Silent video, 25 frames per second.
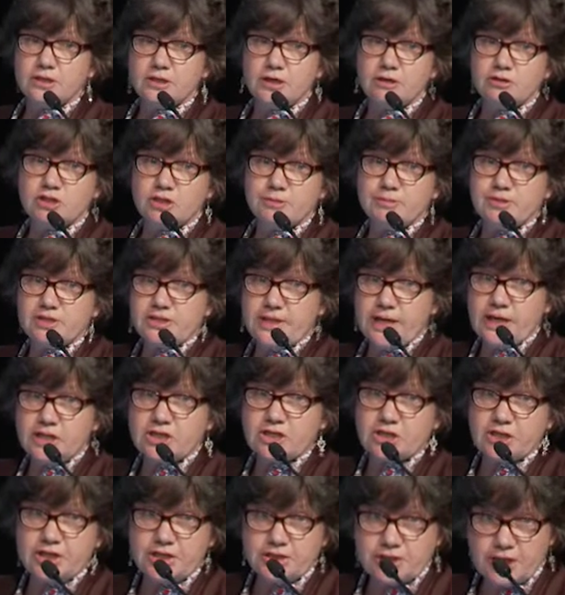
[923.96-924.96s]
that are
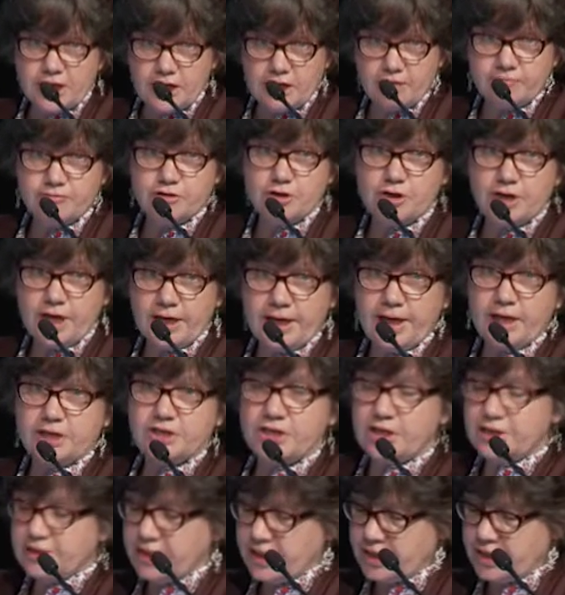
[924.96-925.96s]
substantially tough, you can actually